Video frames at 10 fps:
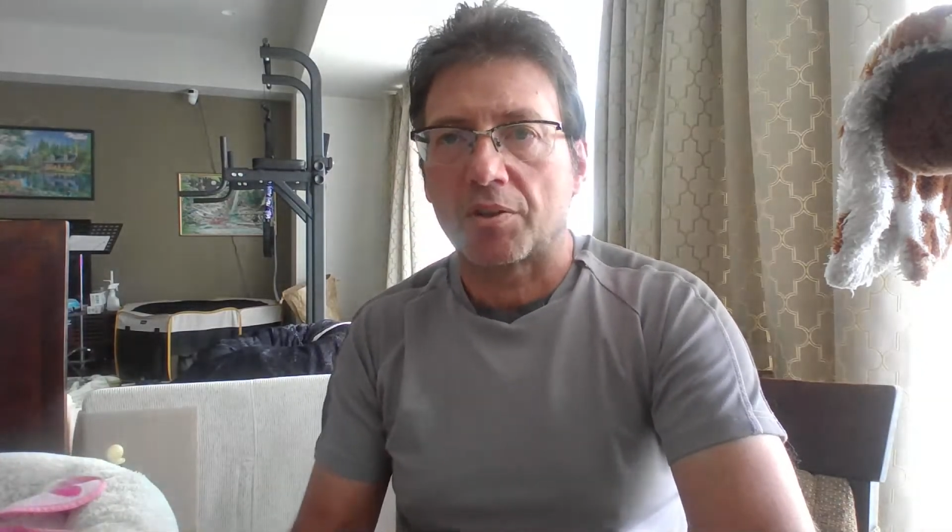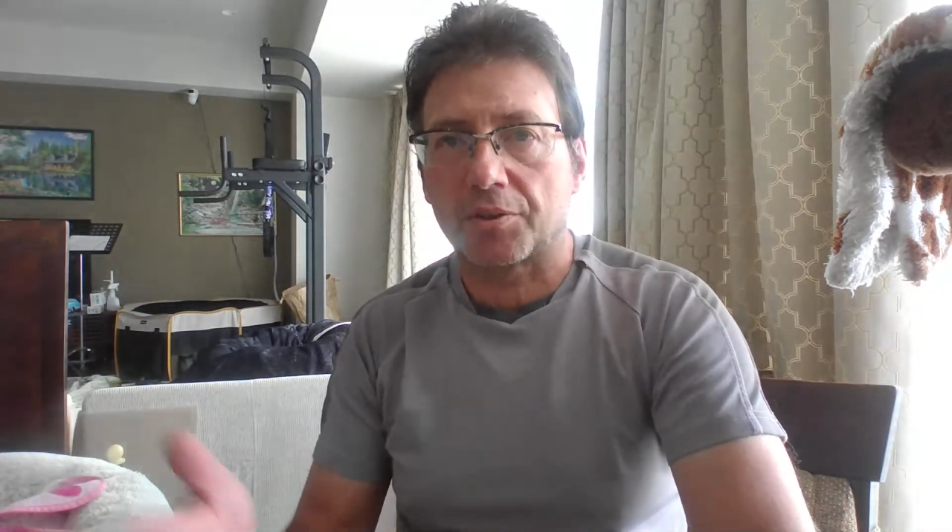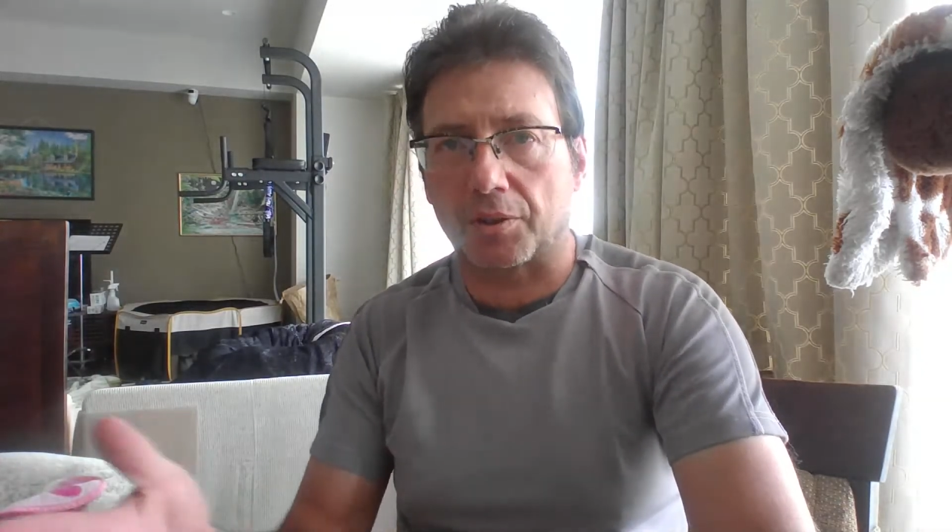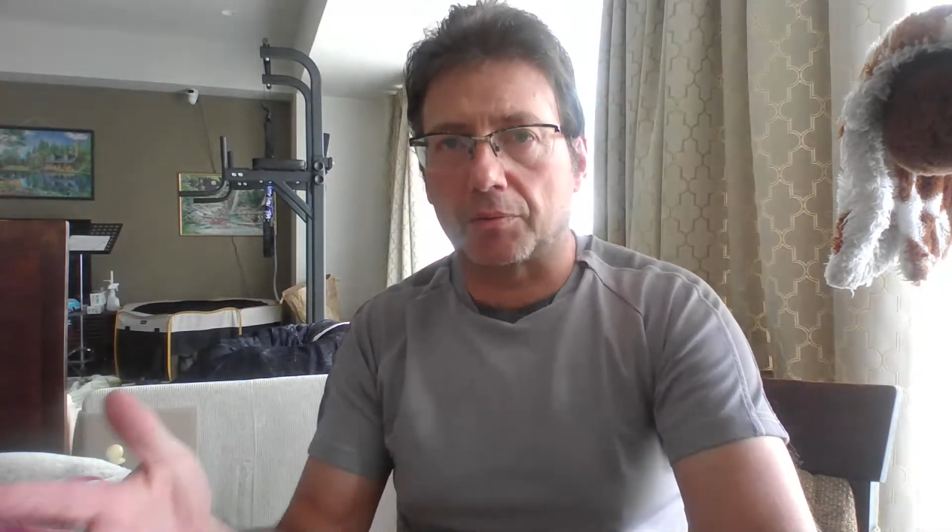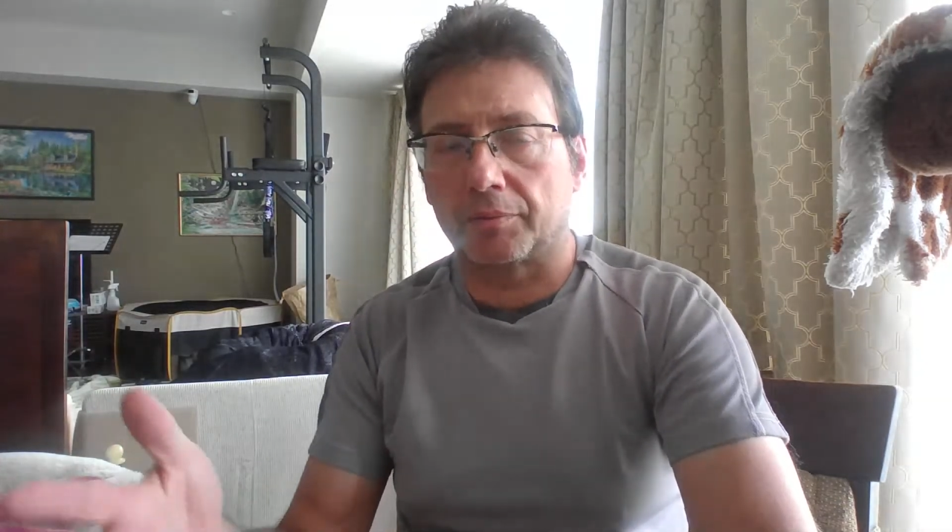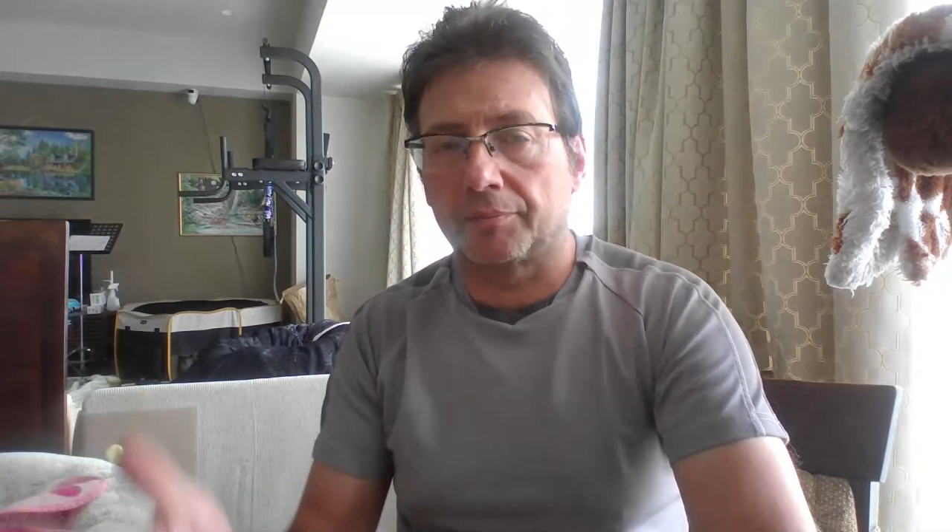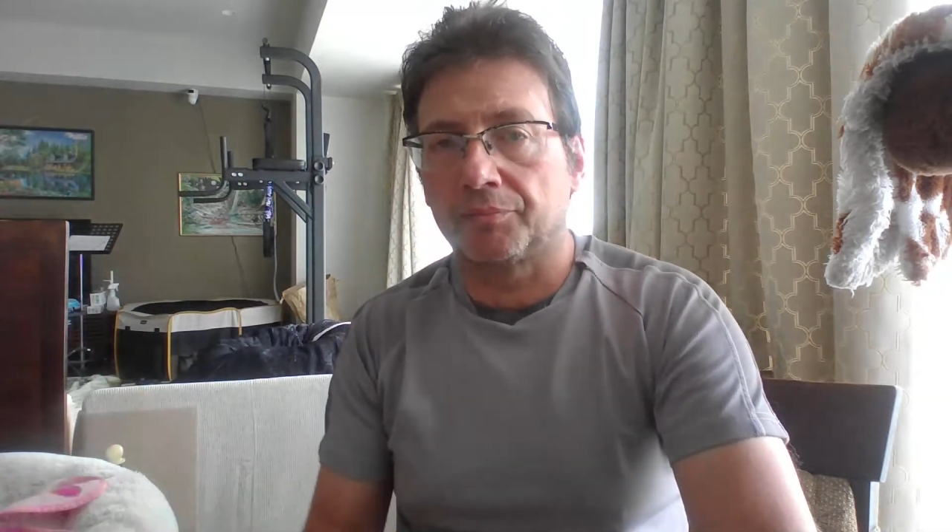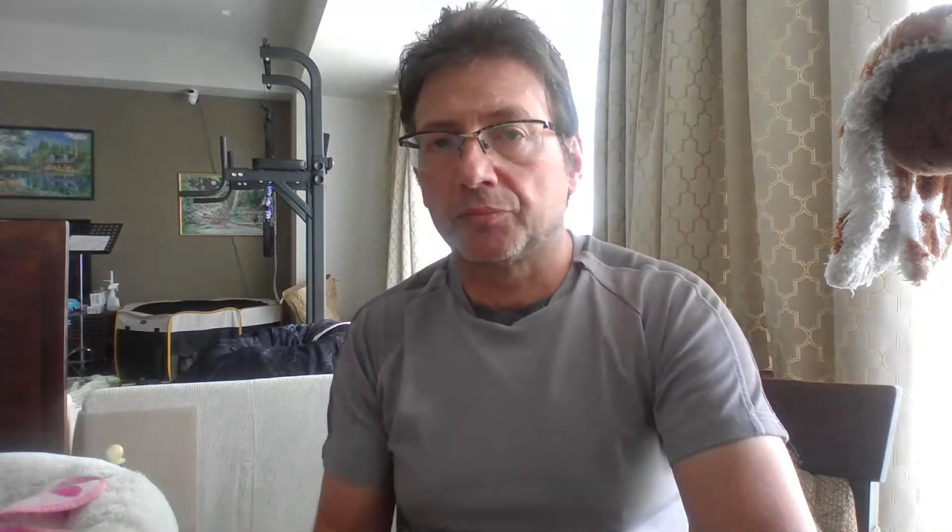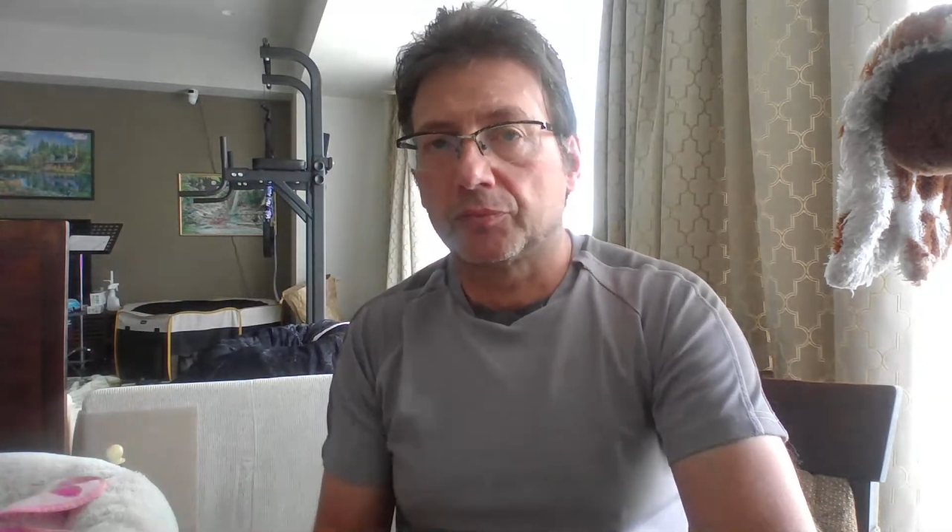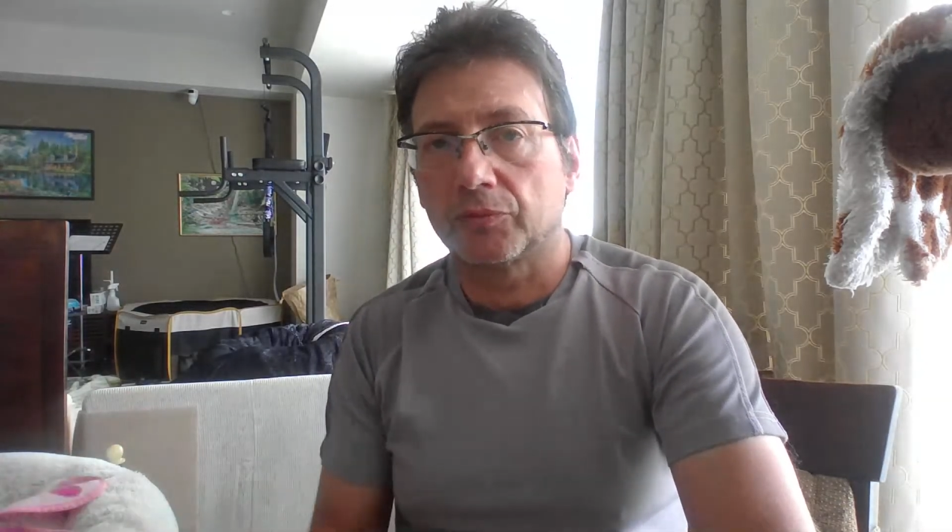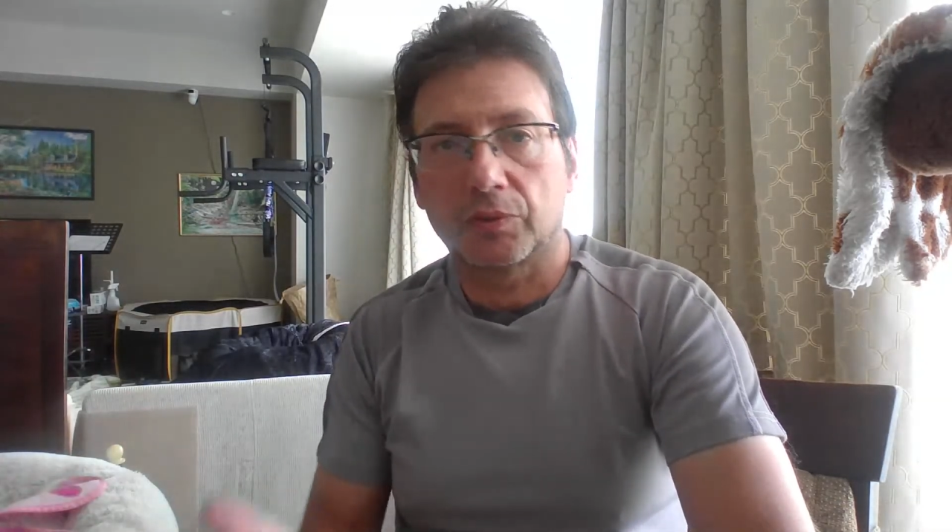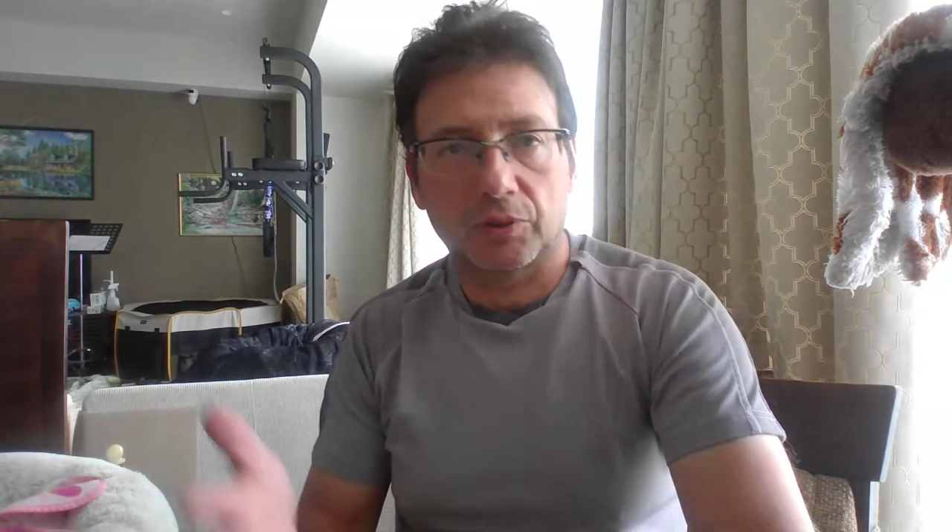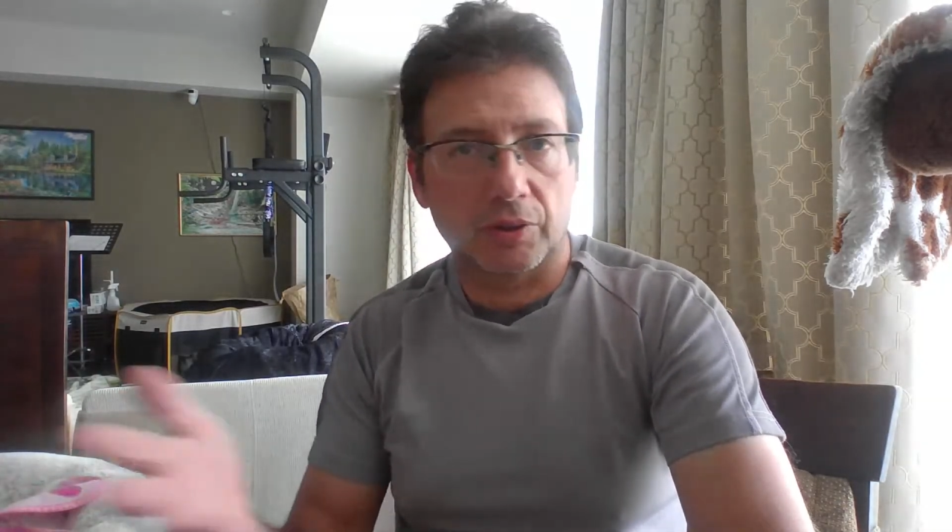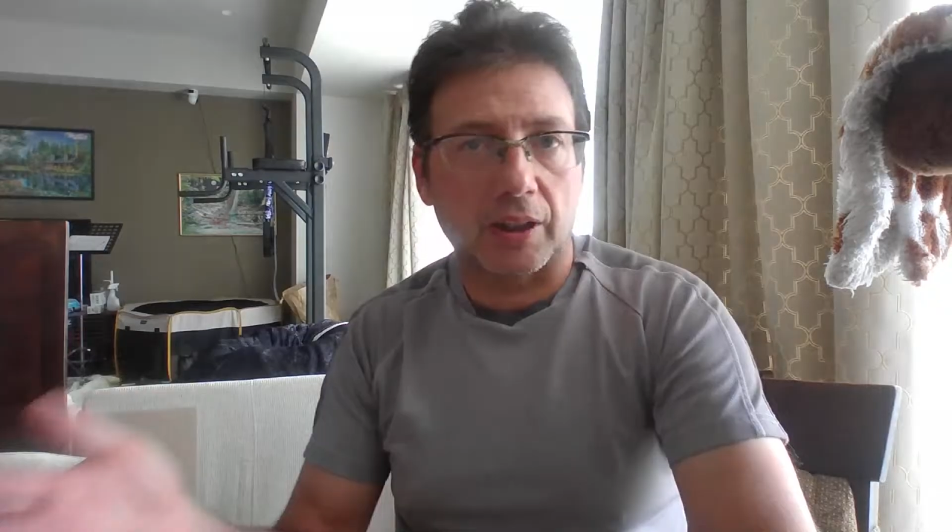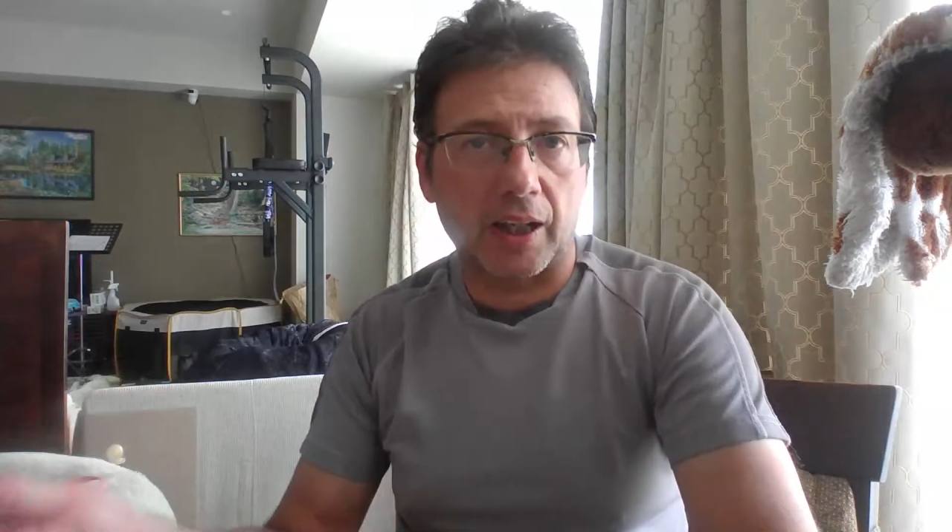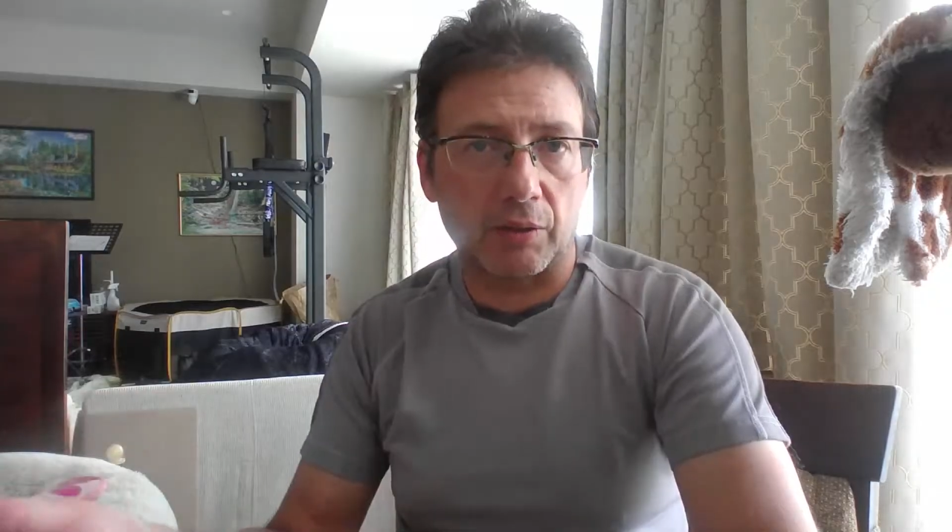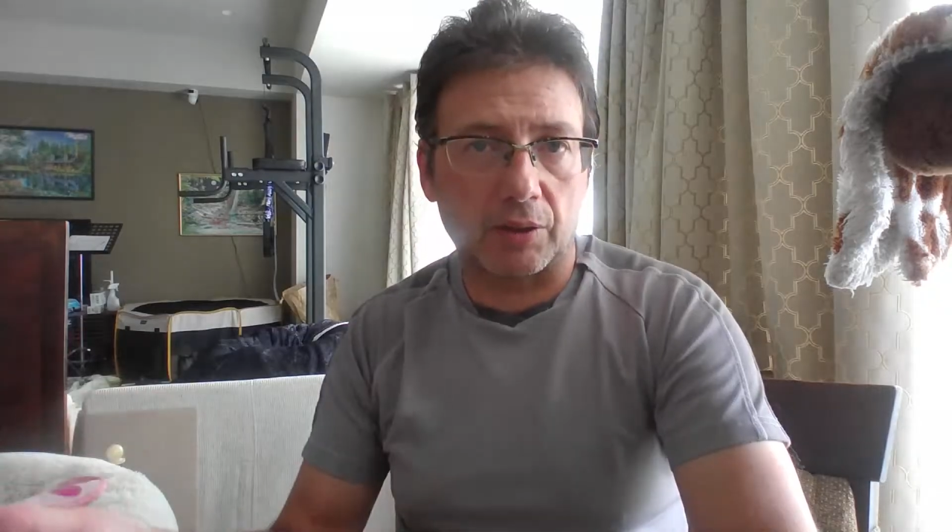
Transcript: So I